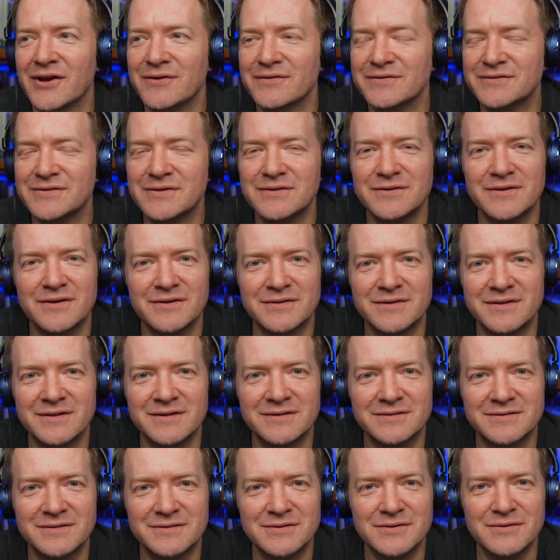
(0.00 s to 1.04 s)

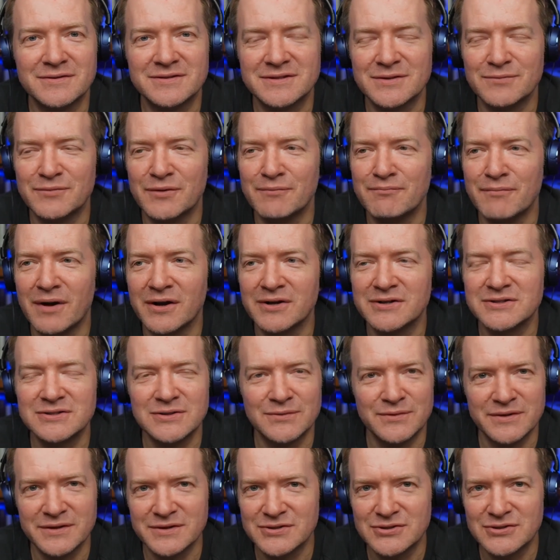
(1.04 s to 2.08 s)
soon as someone mugs you
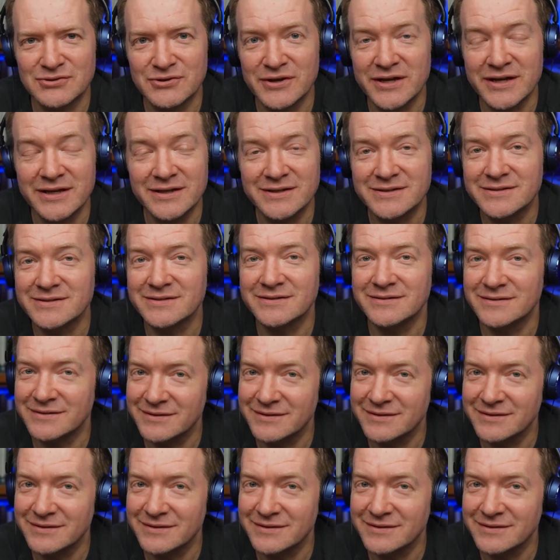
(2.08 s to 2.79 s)
in the street,